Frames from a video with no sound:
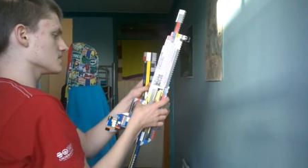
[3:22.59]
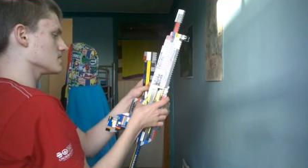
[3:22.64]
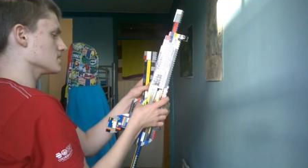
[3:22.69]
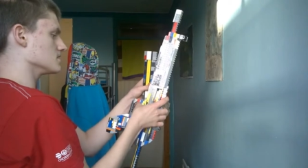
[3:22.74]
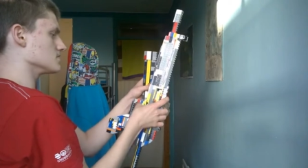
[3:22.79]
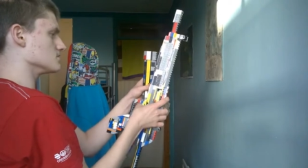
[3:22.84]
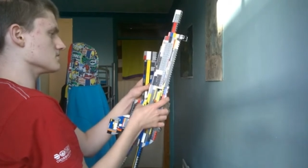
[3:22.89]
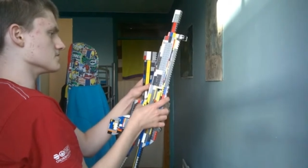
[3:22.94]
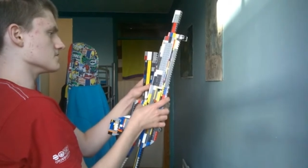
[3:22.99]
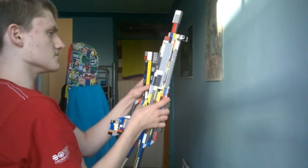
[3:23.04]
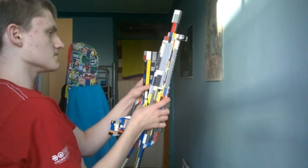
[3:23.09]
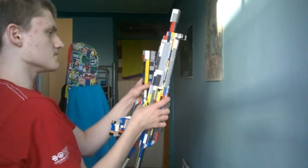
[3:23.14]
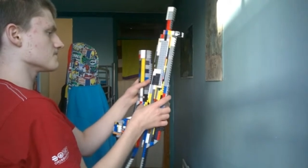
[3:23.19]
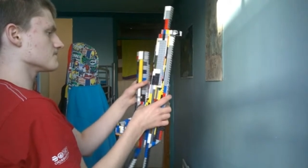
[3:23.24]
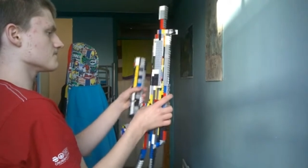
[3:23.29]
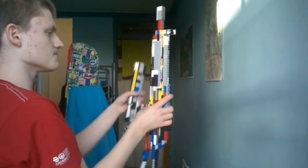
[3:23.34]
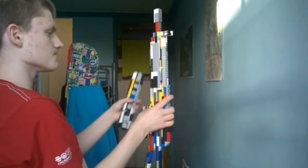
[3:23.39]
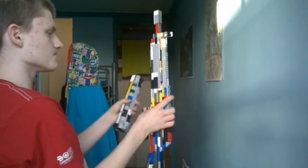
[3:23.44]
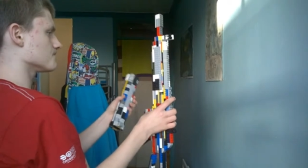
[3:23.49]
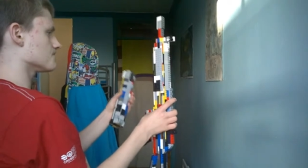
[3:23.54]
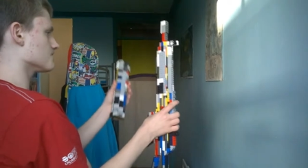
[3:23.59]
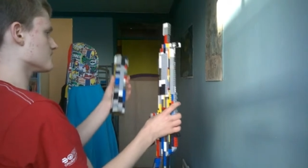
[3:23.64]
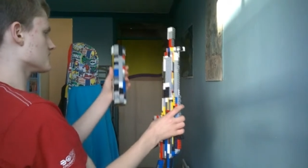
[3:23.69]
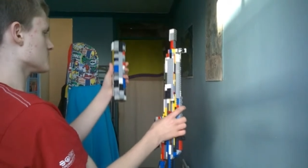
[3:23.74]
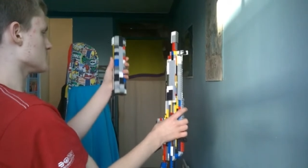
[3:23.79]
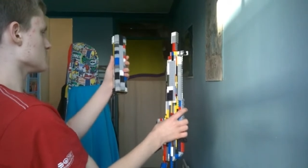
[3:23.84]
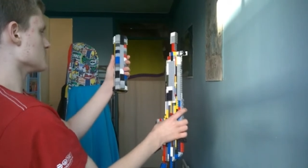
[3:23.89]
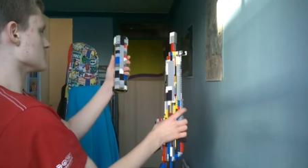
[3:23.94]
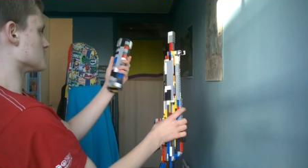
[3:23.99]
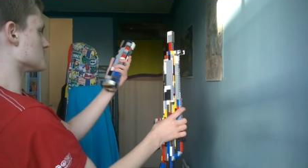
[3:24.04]
Anyway.
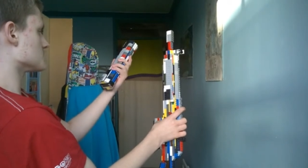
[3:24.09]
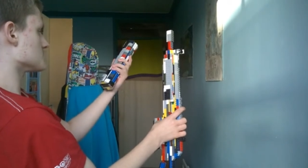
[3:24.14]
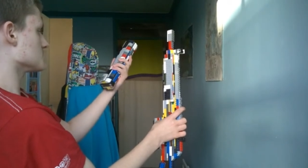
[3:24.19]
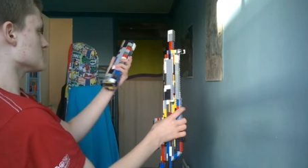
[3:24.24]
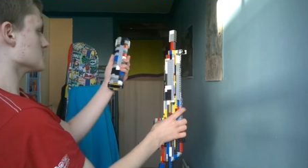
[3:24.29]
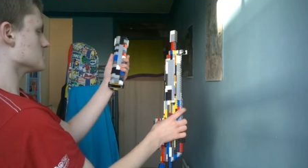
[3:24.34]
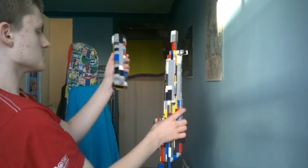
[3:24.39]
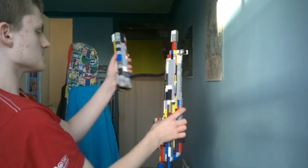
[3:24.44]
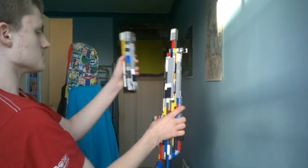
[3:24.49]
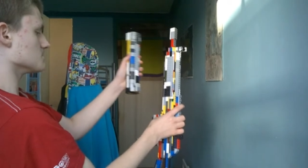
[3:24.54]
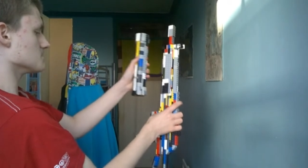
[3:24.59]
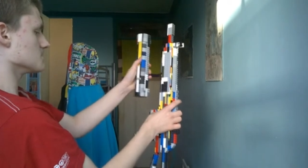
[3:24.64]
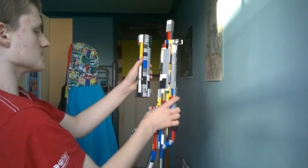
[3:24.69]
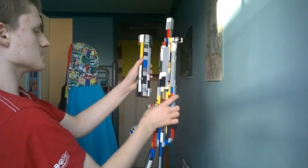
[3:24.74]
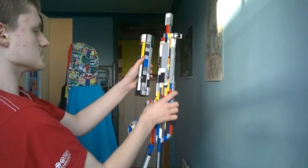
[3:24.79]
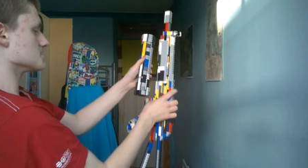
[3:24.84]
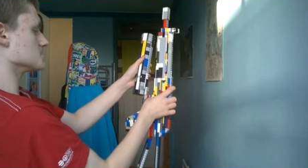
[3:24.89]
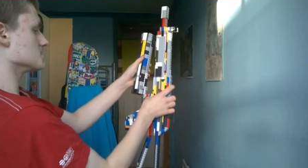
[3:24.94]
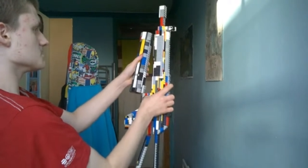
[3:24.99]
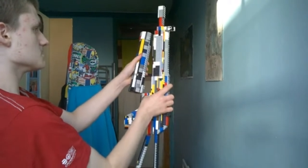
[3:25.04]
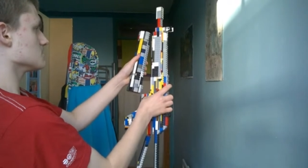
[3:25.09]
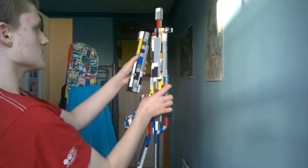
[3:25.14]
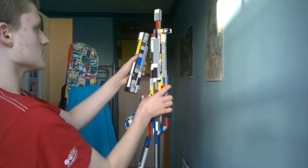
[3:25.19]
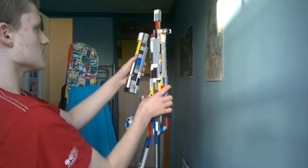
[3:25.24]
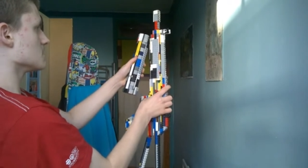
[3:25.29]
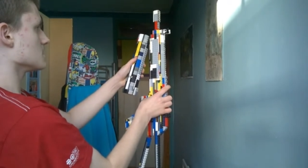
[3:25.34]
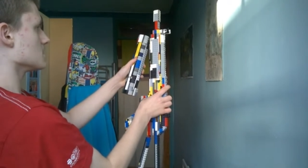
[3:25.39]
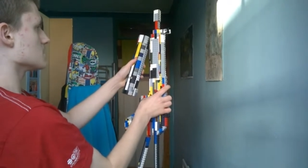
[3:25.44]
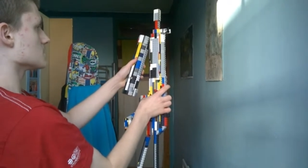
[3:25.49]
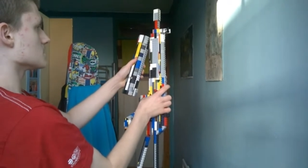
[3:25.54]
Right, here's the magazine.
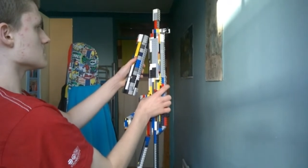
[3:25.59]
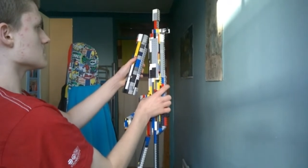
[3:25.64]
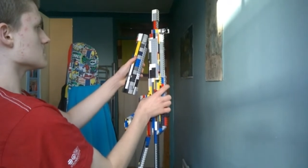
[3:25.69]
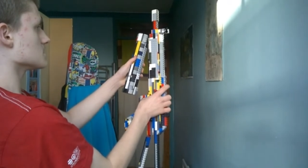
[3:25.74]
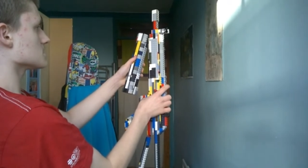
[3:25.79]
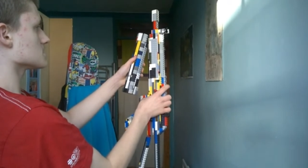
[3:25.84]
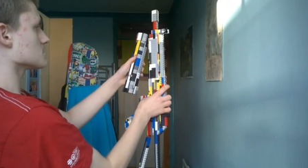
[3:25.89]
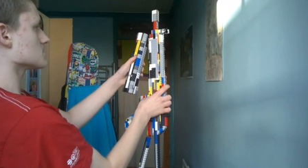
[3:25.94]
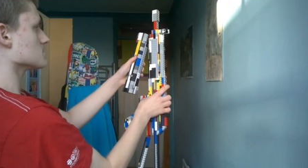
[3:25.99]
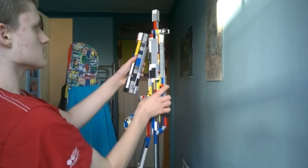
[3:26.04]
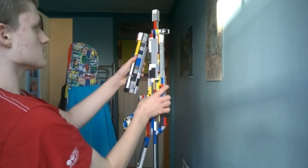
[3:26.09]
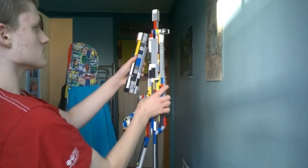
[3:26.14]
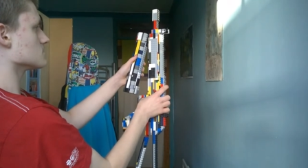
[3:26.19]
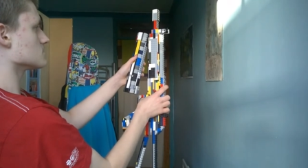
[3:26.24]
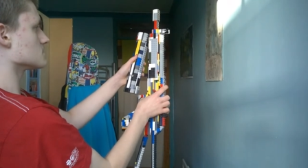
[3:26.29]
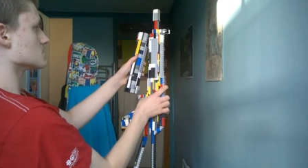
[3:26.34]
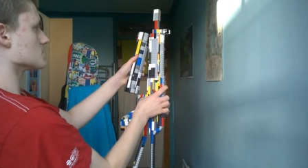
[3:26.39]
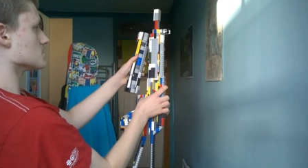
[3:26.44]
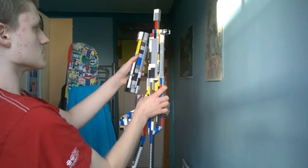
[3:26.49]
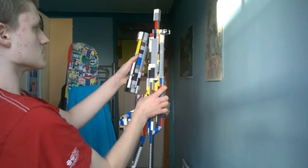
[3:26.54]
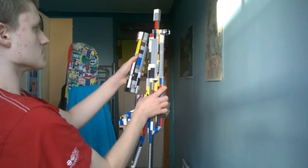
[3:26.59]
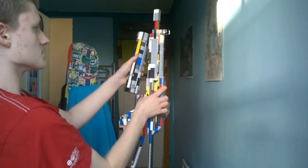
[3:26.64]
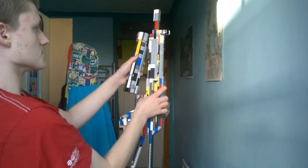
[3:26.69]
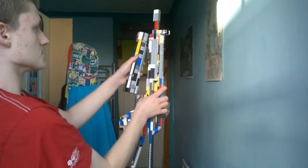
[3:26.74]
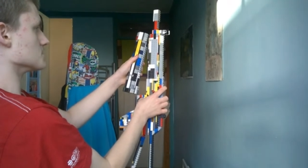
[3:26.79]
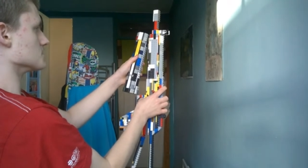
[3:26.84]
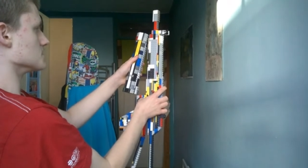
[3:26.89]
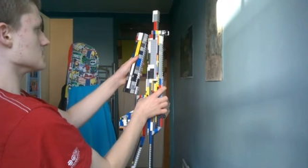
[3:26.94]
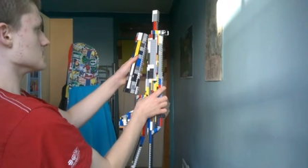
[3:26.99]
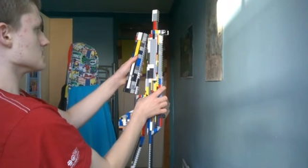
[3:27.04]
That goes
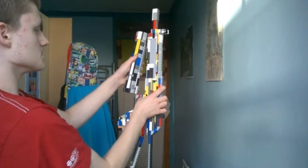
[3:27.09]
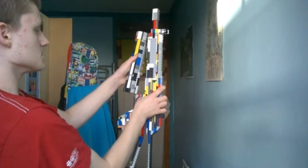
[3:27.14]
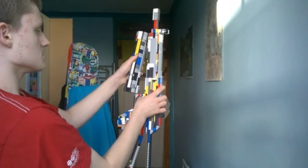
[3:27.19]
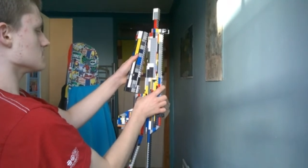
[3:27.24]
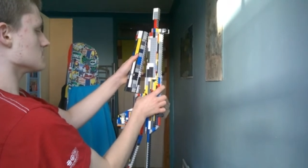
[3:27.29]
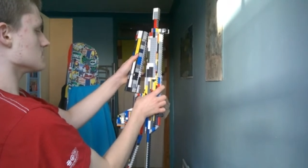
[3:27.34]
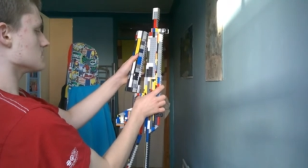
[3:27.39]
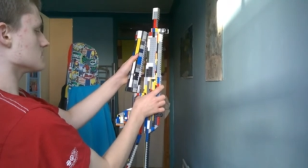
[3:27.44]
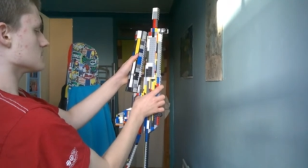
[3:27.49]
on there,